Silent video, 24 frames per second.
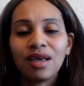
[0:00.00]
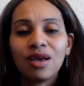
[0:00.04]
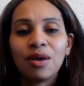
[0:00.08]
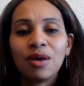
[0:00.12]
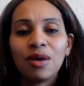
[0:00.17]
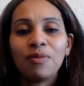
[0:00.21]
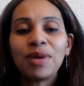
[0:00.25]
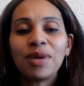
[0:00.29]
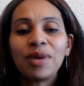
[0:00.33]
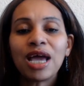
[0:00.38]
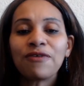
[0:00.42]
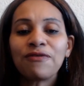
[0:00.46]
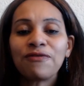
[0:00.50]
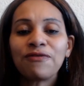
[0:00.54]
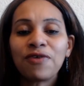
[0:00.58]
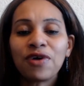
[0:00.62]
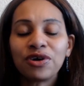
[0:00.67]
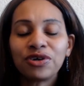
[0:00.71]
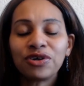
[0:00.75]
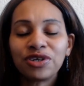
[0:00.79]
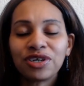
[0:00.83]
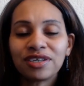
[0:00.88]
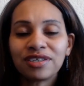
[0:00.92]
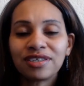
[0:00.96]
may have
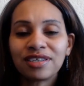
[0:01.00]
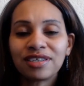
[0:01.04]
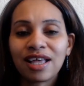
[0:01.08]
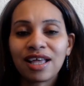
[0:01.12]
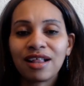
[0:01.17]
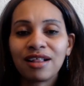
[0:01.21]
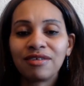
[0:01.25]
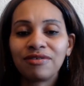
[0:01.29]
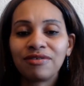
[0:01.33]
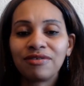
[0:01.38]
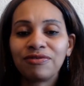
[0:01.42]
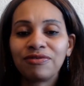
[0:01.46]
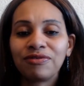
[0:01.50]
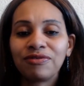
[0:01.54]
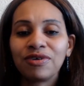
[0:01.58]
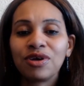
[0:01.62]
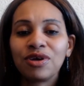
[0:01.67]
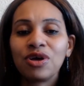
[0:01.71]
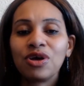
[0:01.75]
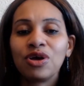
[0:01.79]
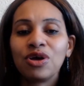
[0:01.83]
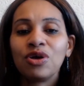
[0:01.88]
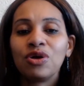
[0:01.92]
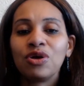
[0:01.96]
found yourself
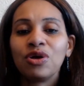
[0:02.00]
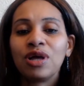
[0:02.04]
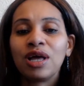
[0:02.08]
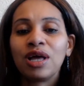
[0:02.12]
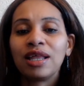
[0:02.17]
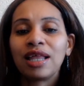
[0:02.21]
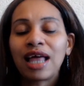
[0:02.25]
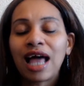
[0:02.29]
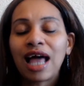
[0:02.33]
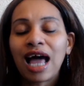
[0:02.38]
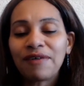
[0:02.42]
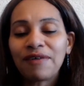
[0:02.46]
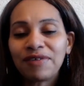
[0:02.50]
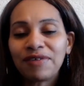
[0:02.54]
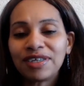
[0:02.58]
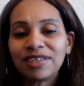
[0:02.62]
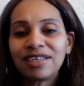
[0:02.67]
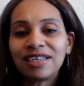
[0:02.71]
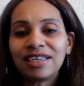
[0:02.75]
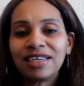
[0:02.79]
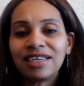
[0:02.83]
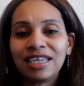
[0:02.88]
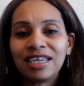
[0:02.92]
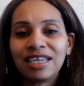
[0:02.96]
having
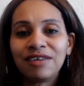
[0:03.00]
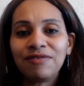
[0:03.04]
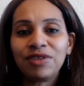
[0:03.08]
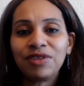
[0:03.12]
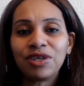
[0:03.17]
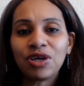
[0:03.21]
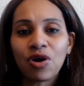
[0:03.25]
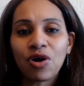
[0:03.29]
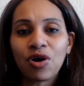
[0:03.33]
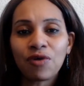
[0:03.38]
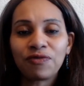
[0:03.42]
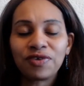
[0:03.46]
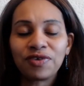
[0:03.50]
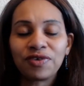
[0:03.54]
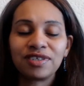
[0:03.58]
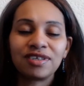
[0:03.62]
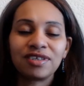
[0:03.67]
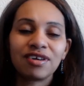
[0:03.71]
to leave the office,